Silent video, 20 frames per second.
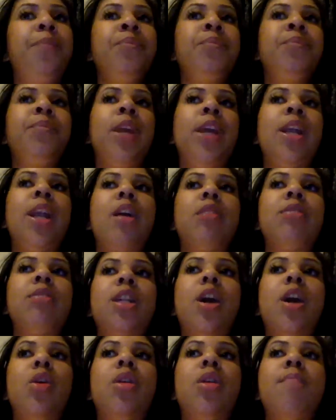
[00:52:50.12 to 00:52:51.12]
you know
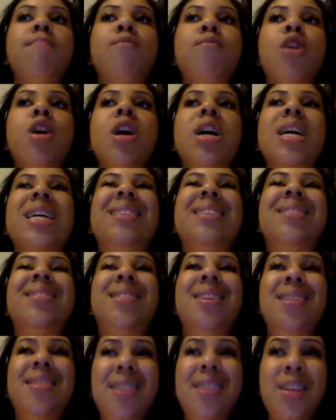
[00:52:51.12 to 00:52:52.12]
so the more
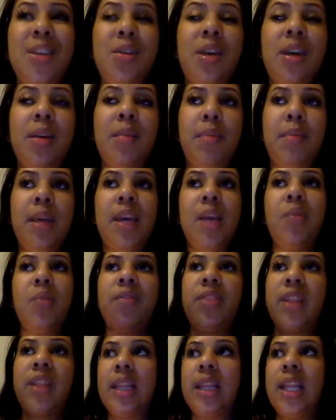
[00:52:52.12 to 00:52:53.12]
consistent you can be
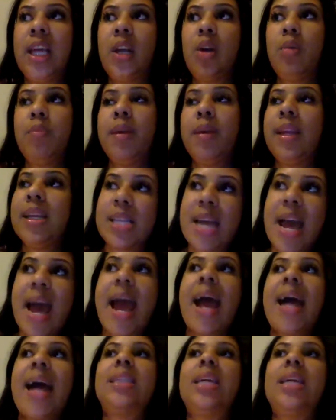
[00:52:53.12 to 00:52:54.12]
with the little bitty
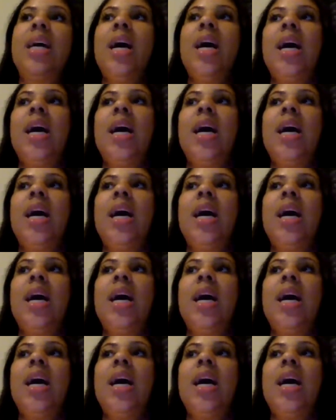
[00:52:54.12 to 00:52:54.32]
tasks